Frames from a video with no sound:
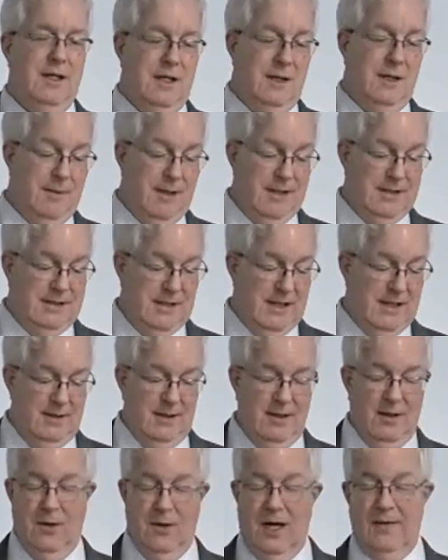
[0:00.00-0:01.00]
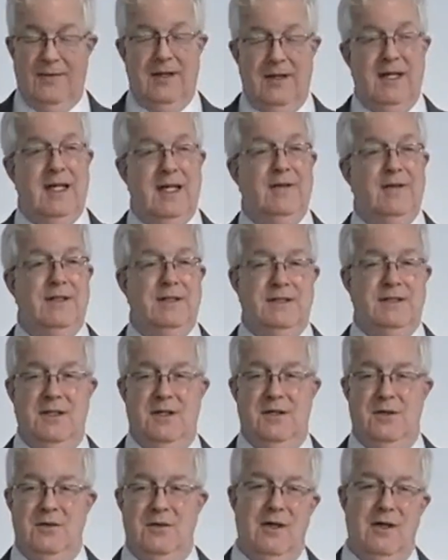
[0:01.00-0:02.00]
They may say no affidavits,
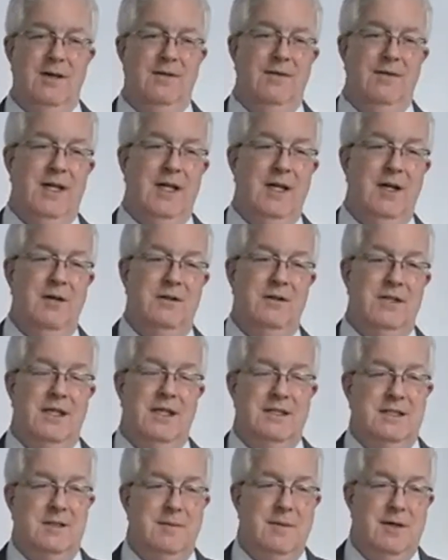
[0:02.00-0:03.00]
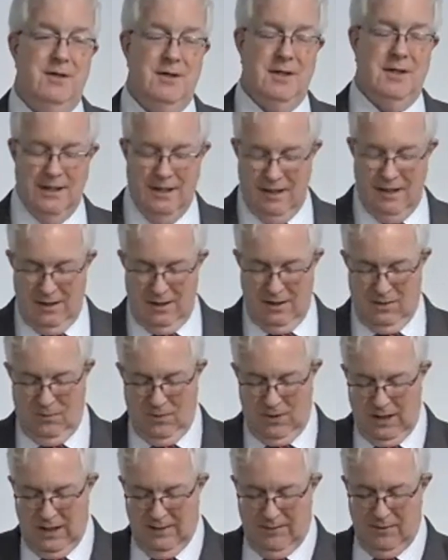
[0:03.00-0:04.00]
no video testimony or
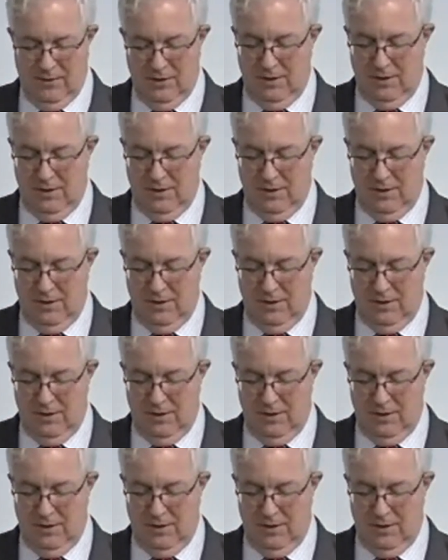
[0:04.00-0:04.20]
whatever.